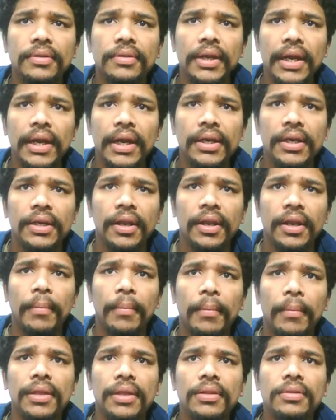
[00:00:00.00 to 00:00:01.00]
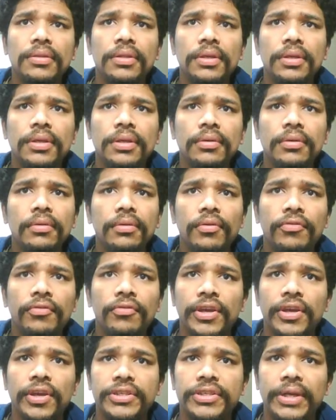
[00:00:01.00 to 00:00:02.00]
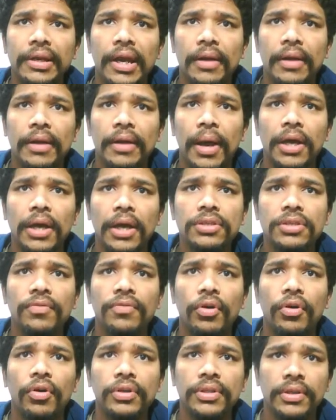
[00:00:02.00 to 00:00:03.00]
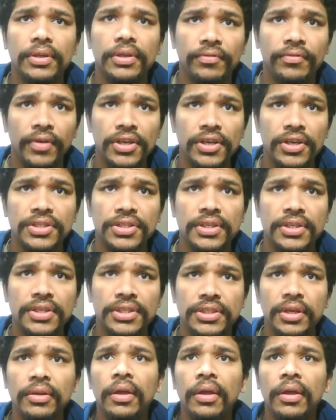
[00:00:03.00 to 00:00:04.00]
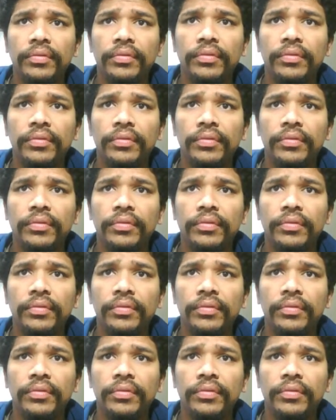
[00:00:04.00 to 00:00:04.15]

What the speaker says: It determines the facial landmarks for the face region,